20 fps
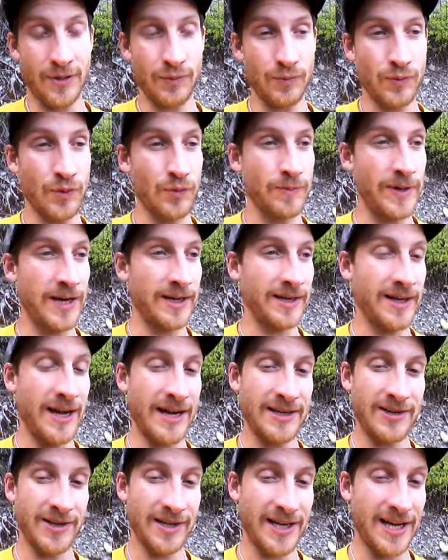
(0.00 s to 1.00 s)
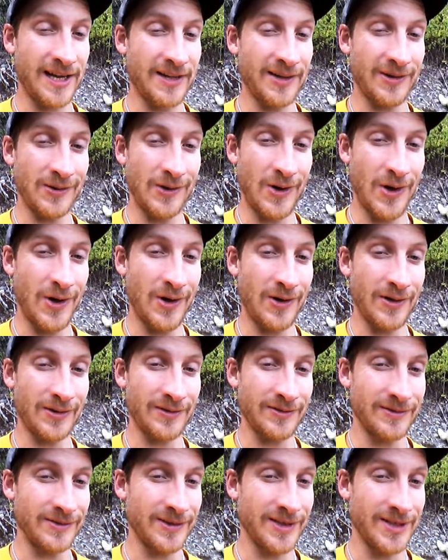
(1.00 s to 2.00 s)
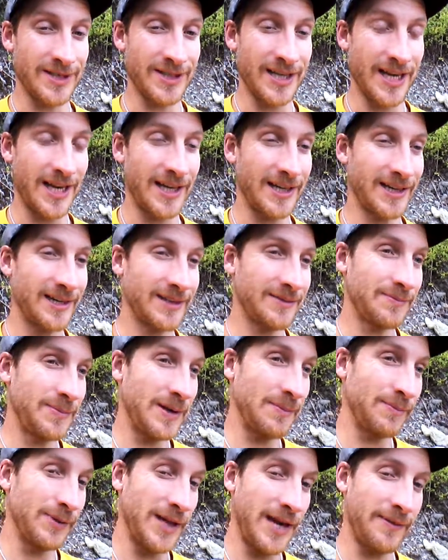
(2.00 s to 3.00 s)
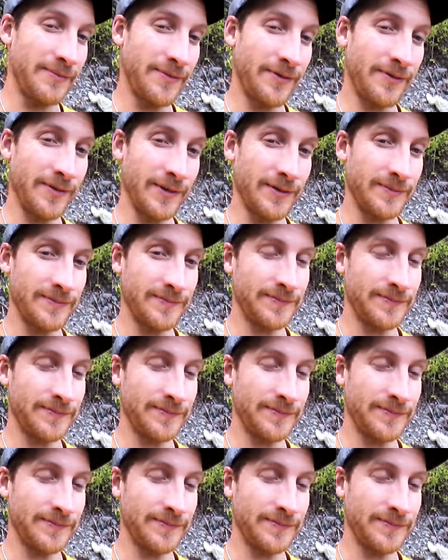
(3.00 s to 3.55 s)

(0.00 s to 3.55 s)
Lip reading: Roommate and I not getting along, just like being blamed for